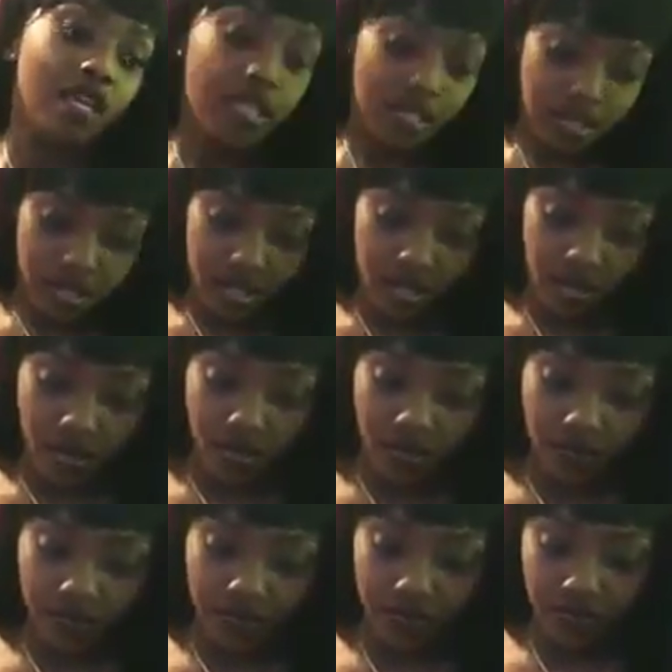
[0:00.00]
And so,
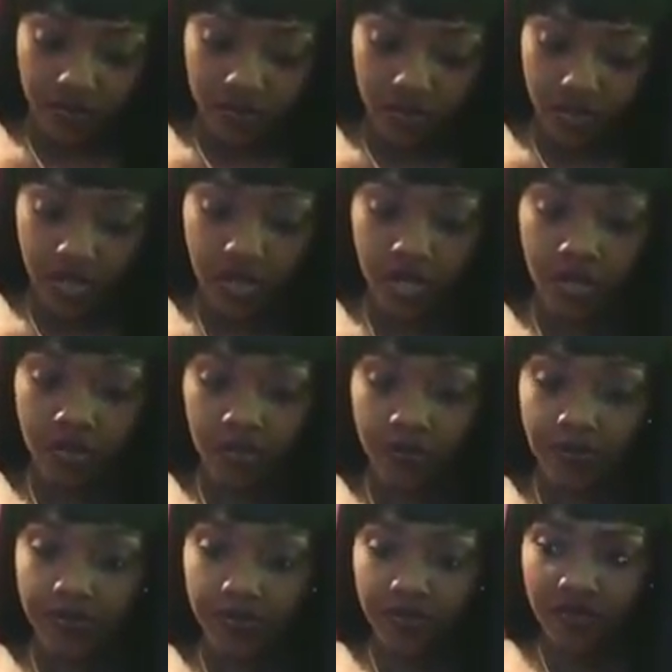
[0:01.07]
you know,
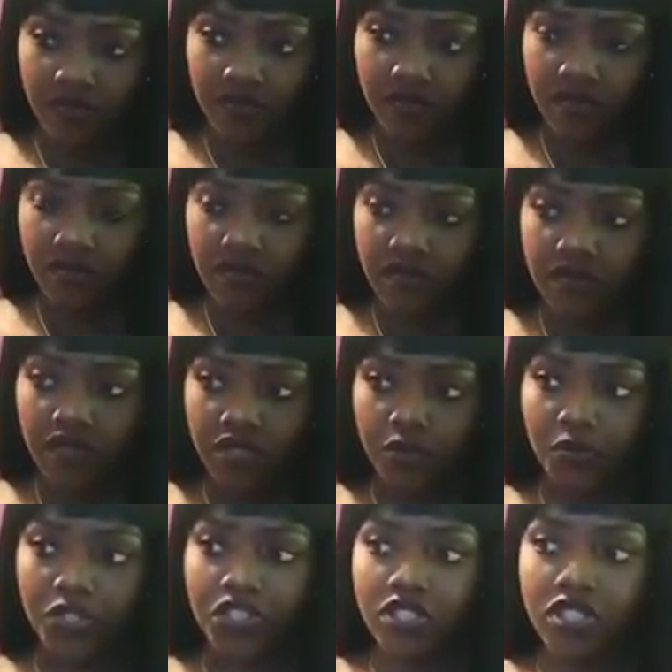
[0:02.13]

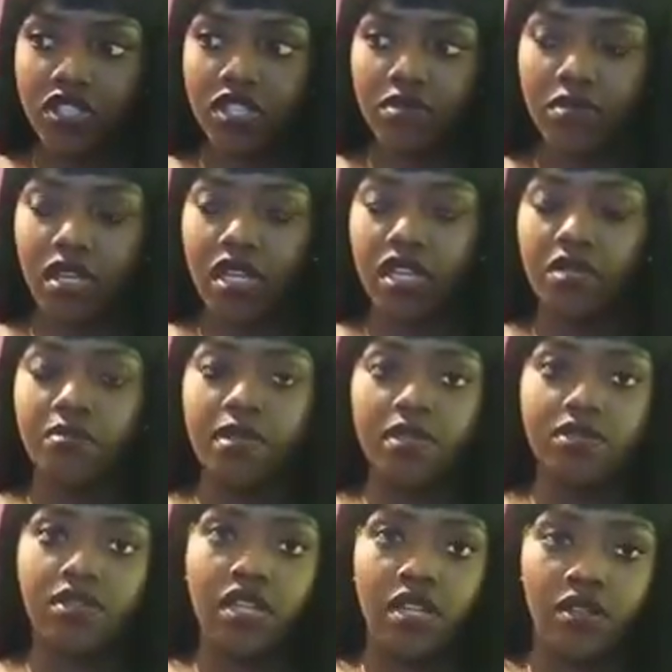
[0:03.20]
we just need to make
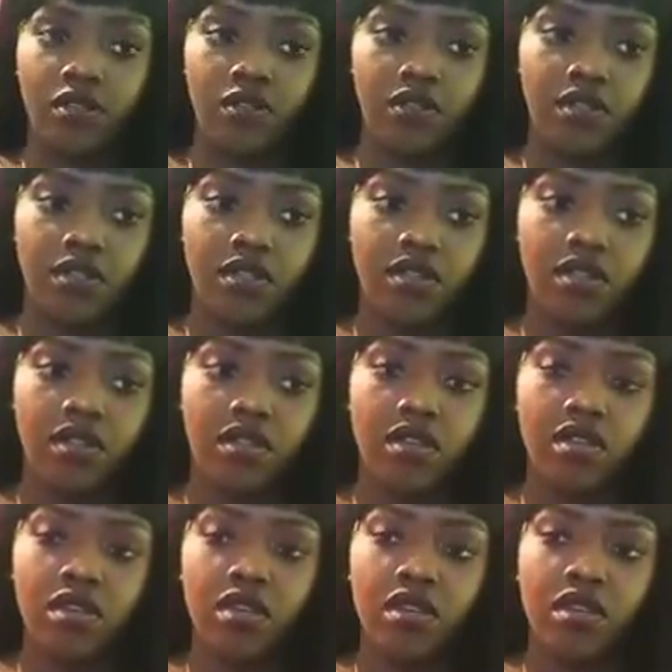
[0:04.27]
mental health,
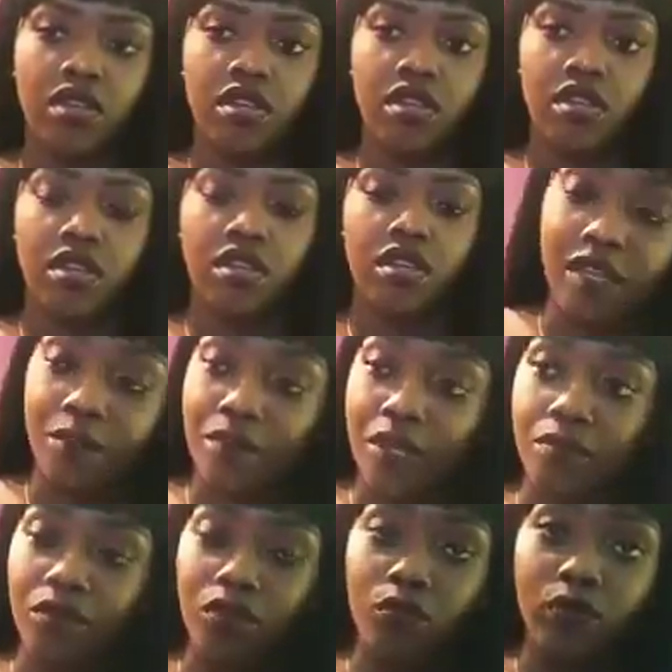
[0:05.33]

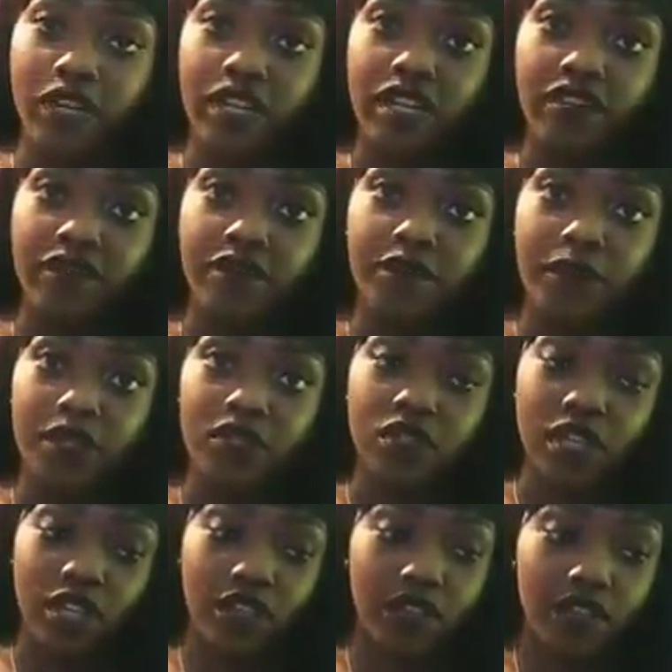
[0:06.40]
people aware of mental
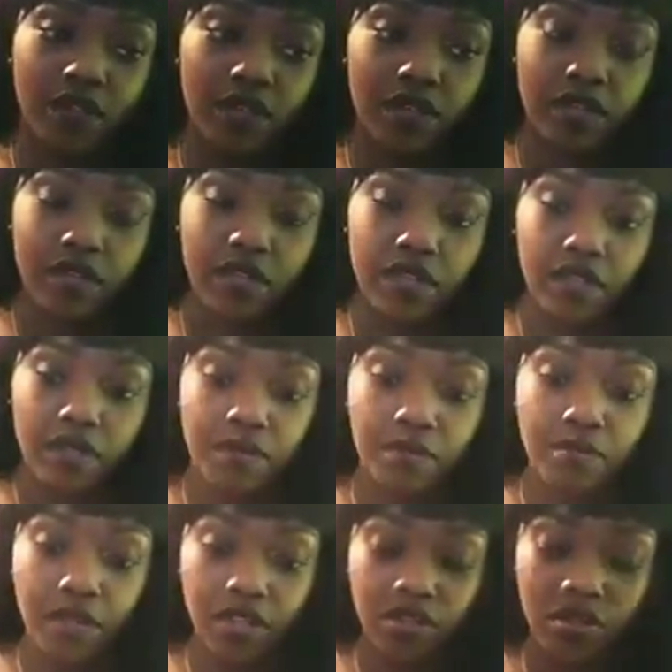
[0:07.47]
health and
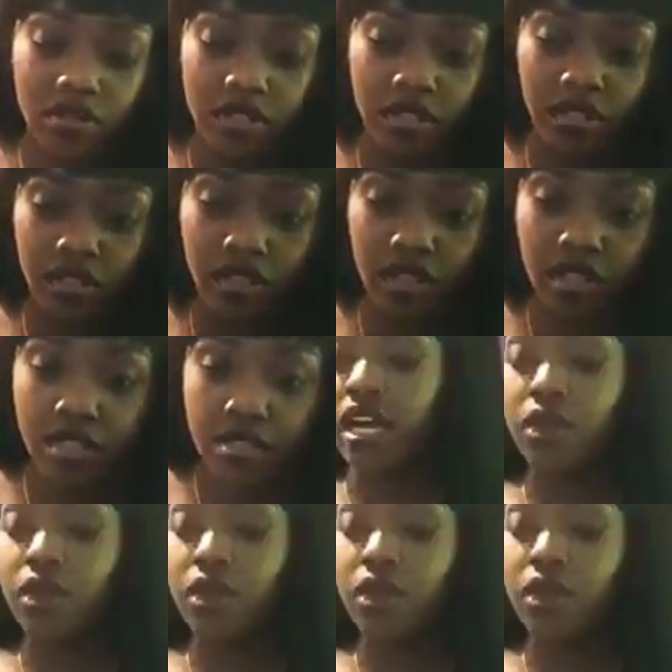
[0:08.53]
mental illness.